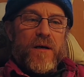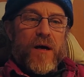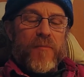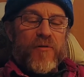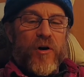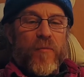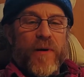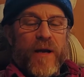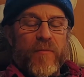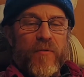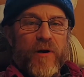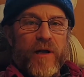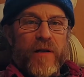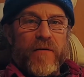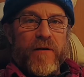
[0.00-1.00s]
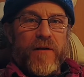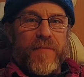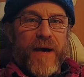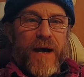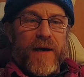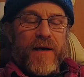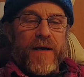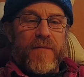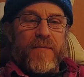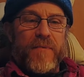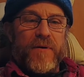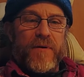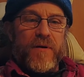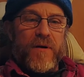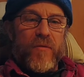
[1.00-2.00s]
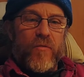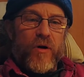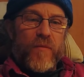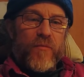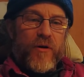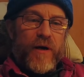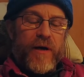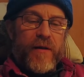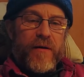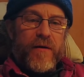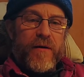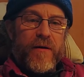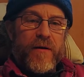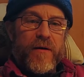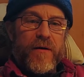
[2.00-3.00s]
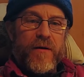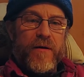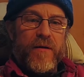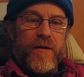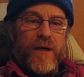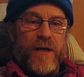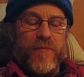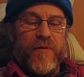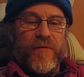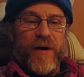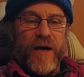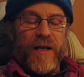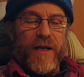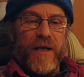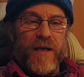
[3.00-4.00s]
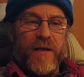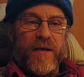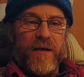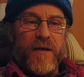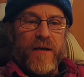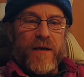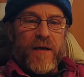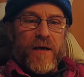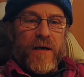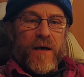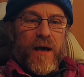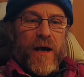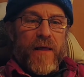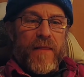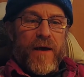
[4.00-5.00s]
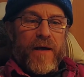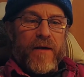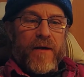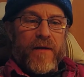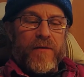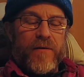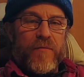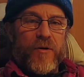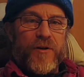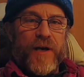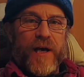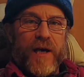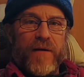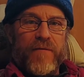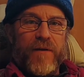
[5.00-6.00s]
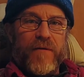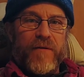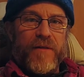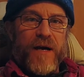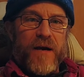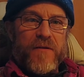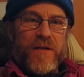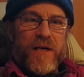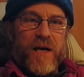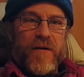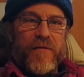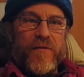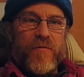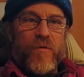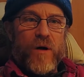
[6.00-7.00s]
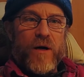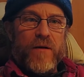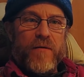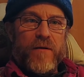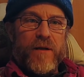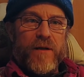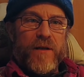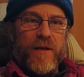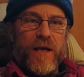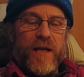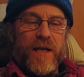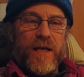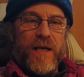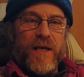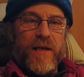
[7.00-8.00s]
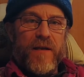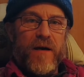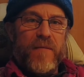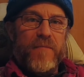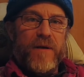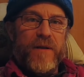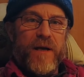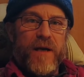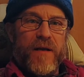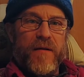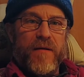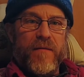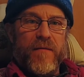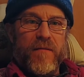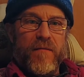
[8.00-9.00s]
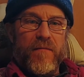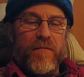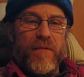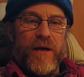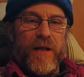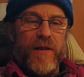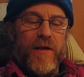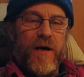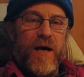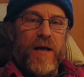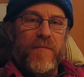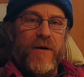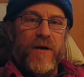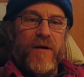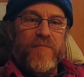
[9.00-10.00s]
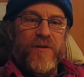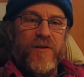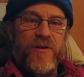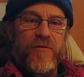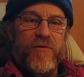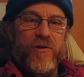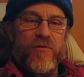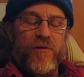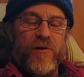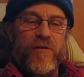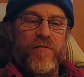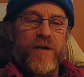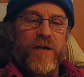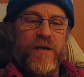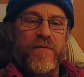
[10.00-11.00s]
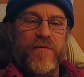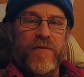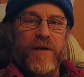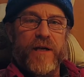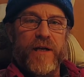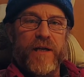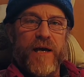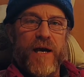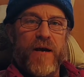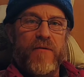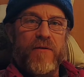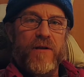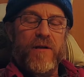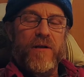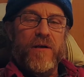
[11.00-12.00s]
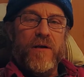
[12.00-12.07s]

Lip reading: a propane boiler as a backup, a wood boiler that can provide heat, and then a thermal tank full of 1,000 gallons of water that's getting heated up, and then when it's hot becomes its own source of heat for heating the house.